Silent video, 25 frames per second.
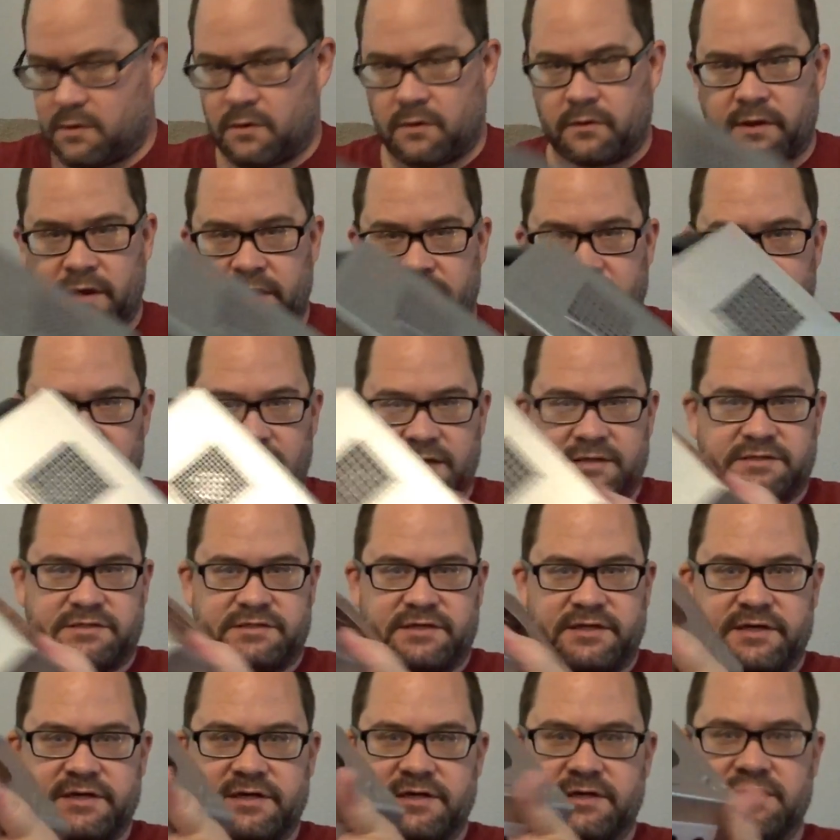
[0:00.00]
Okay, next
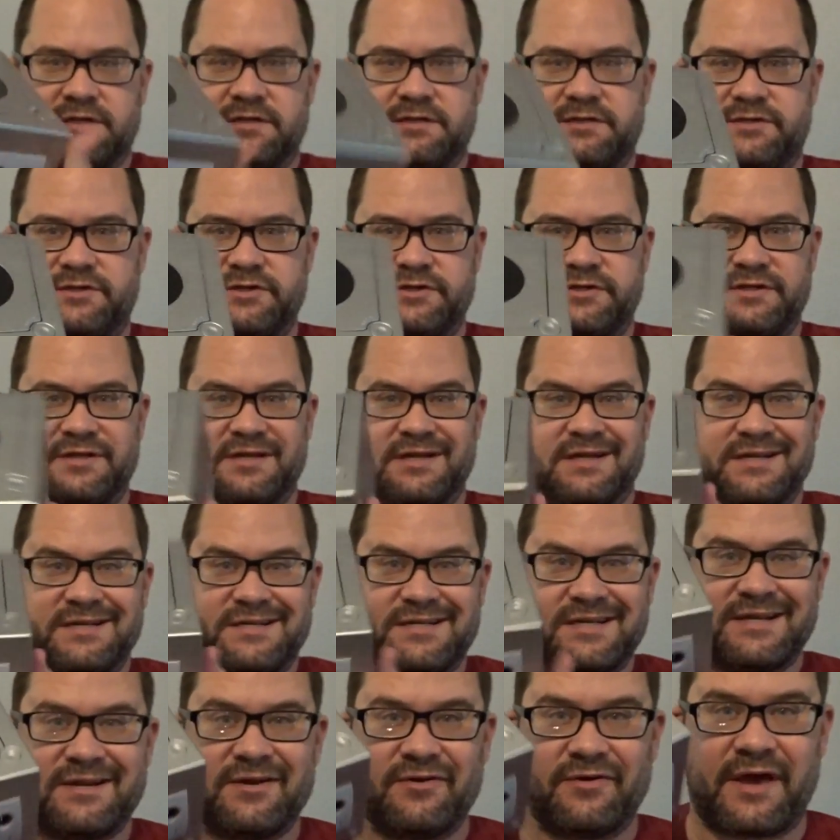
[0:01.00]
is just a
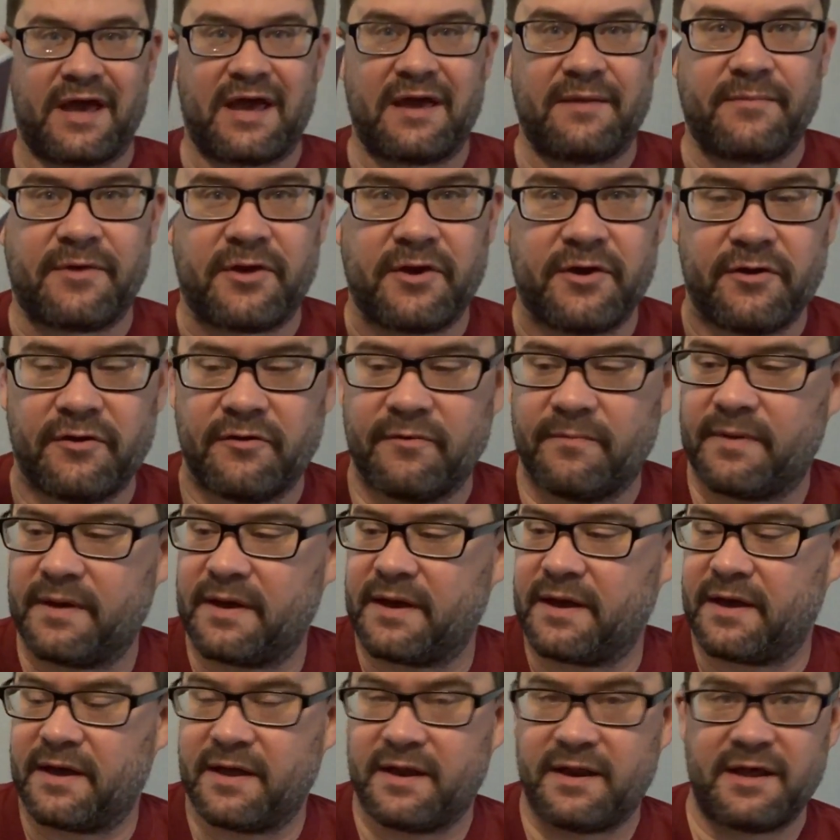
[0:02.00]
Nintendo GameCube,
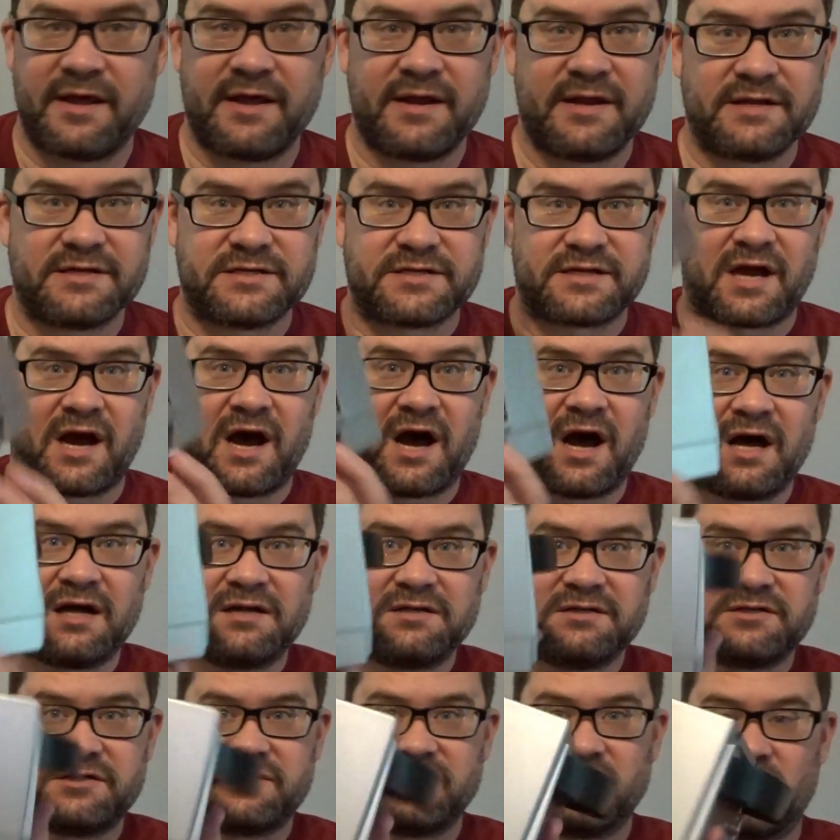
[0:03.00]
and it is
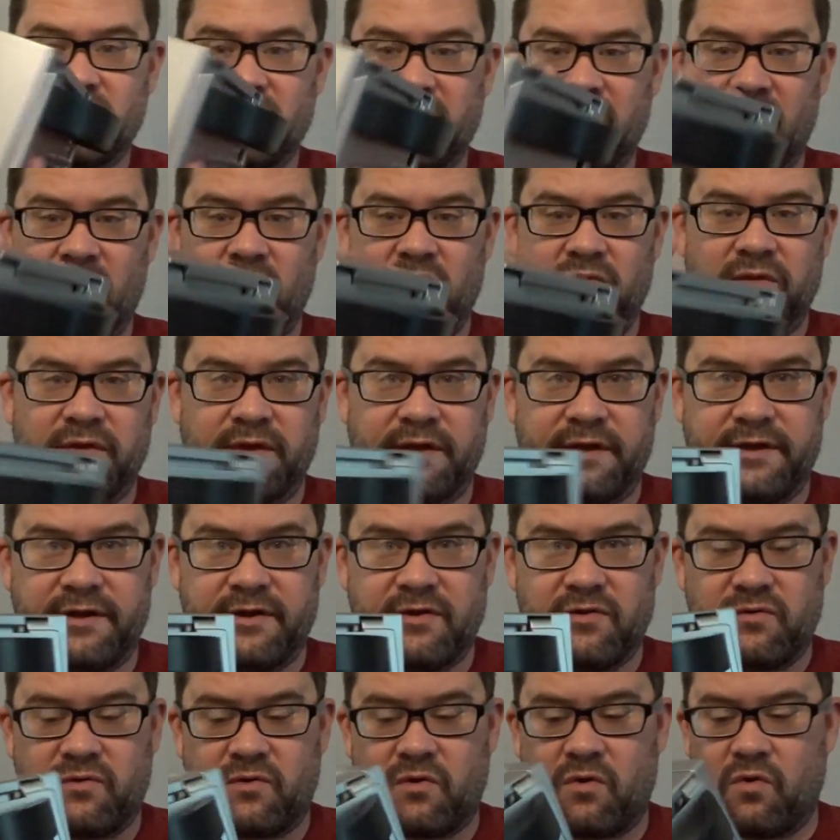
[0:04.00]
console only.
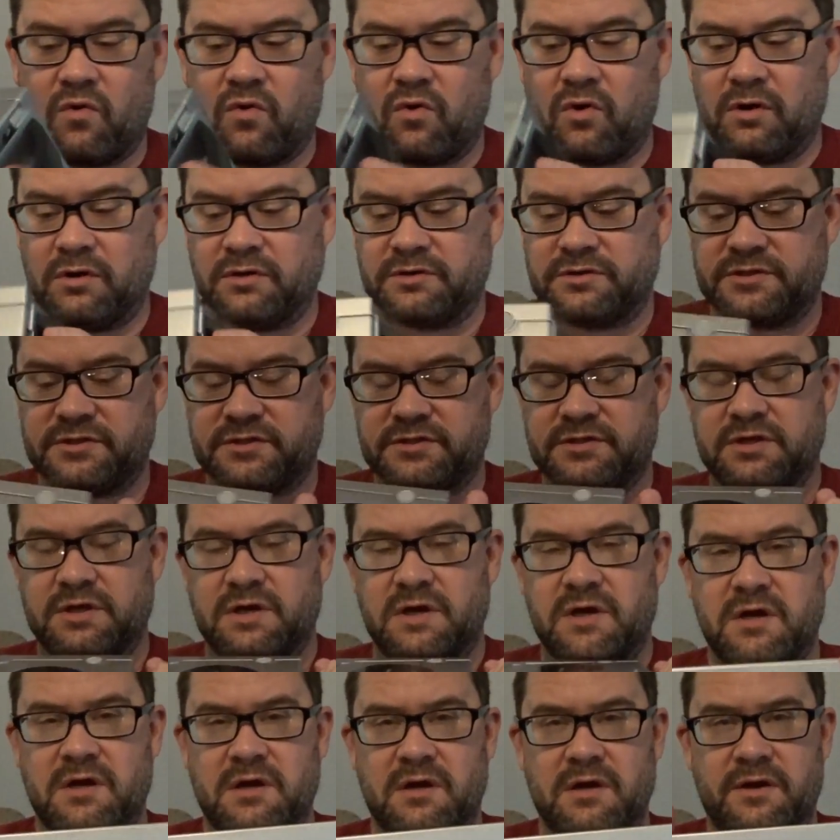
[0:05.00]
No cords,
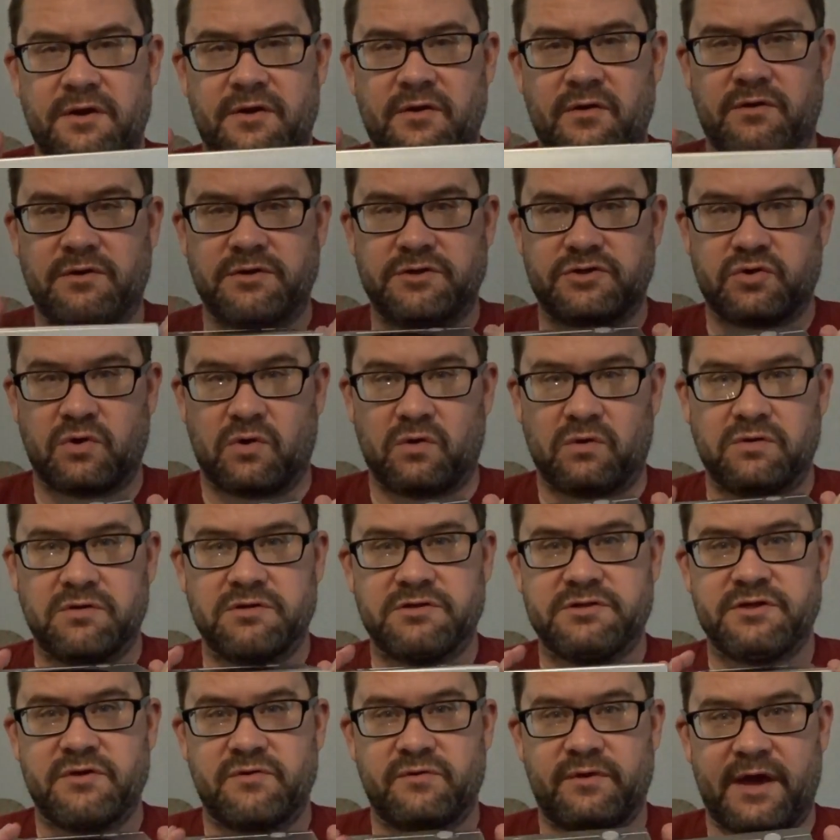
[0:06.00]
no
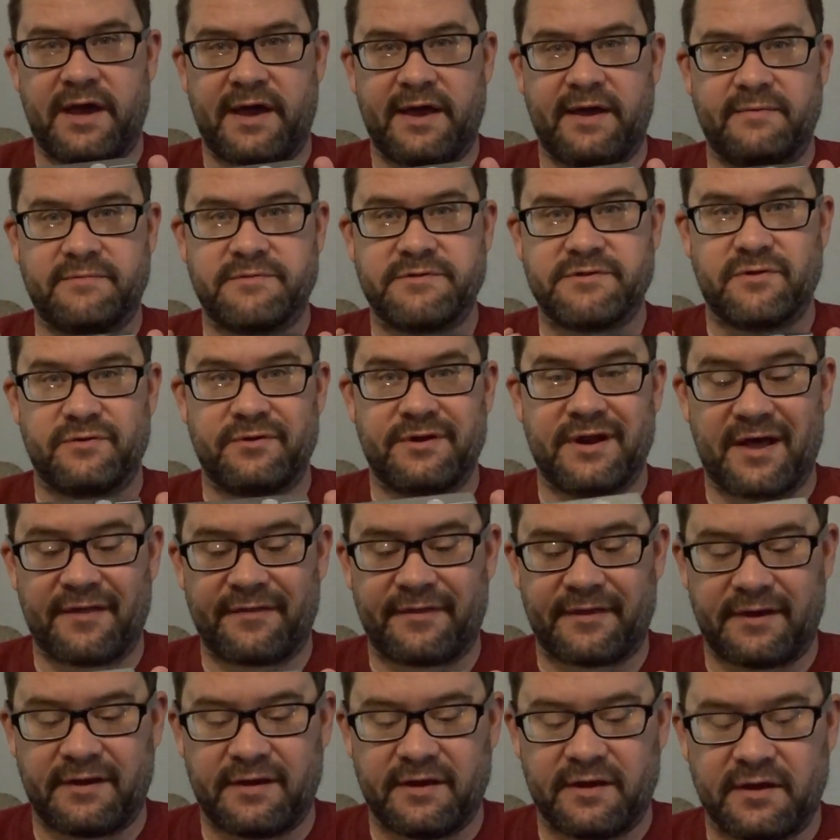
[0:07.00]
controllers, no games, no
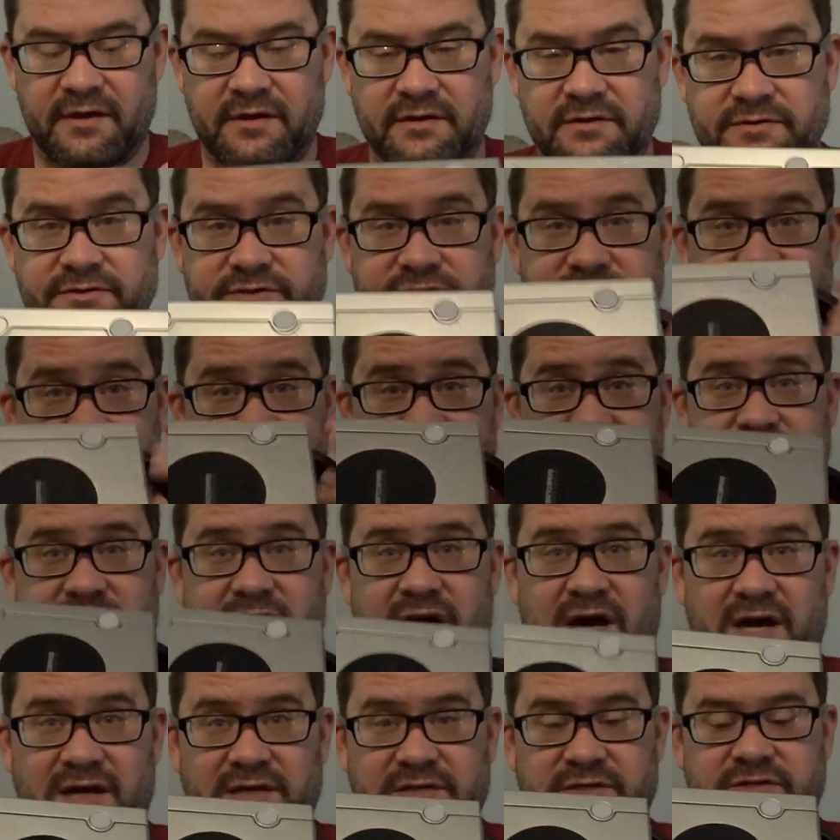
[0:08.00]
nothing. Just the
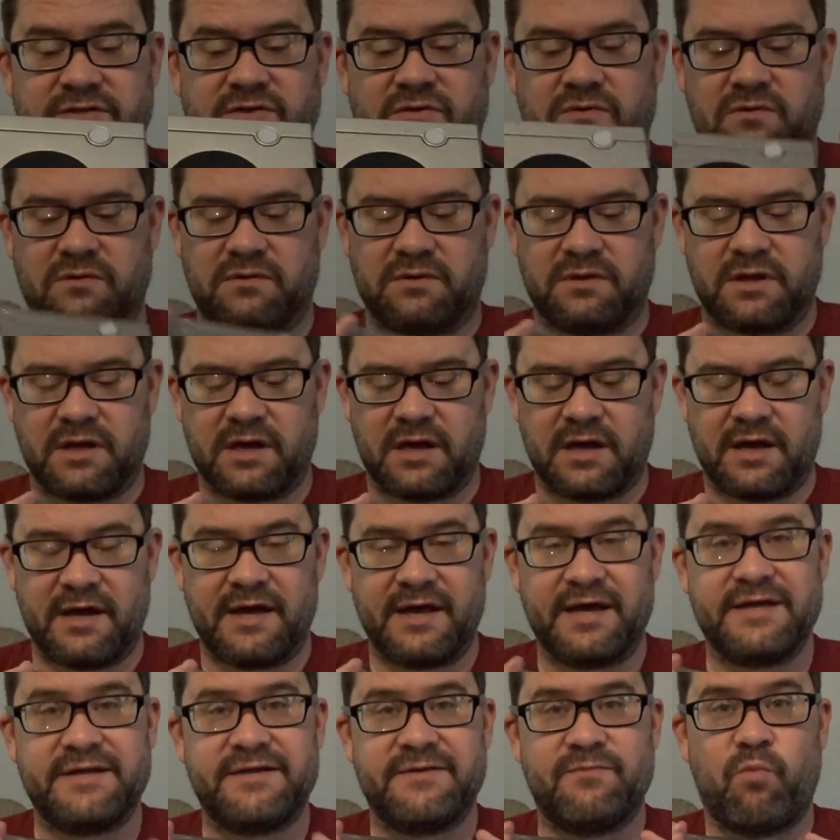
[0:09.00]
console.
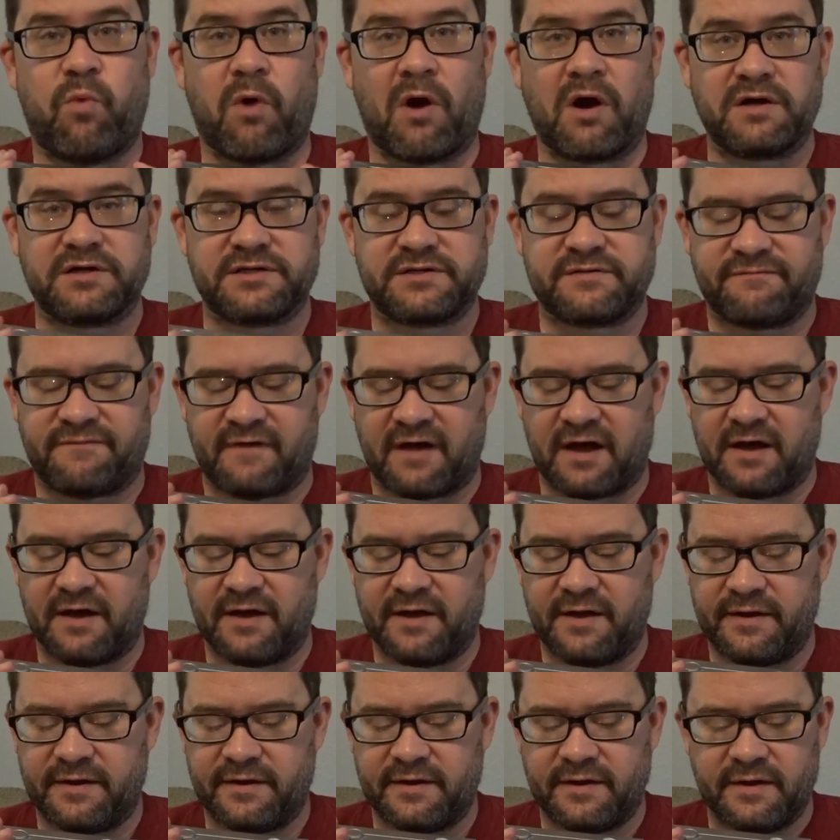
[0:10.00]
It works
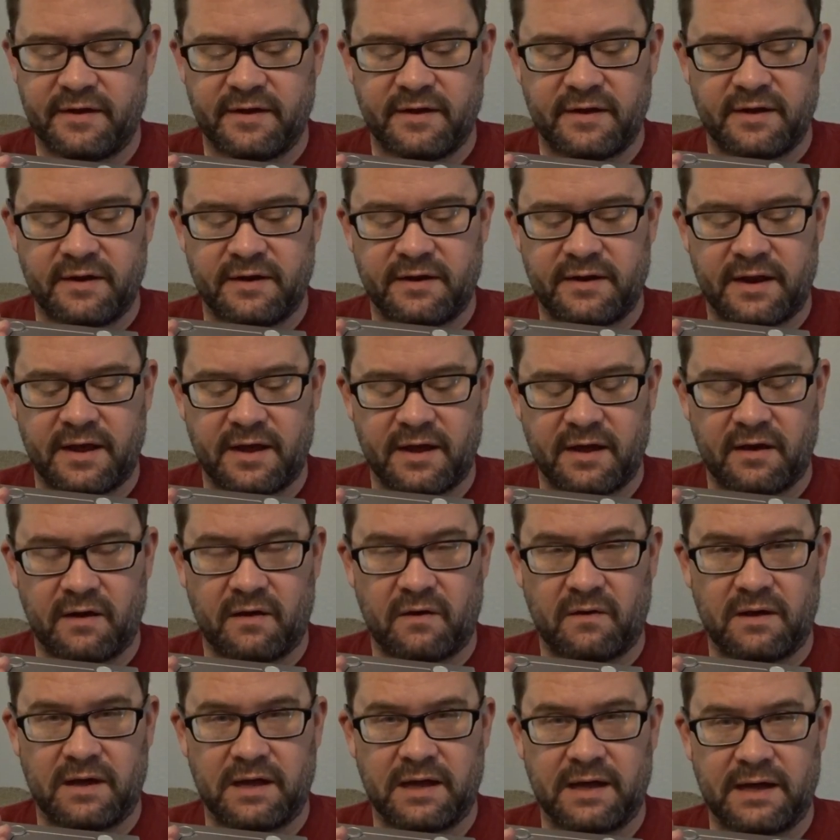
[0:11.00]
fine. Now,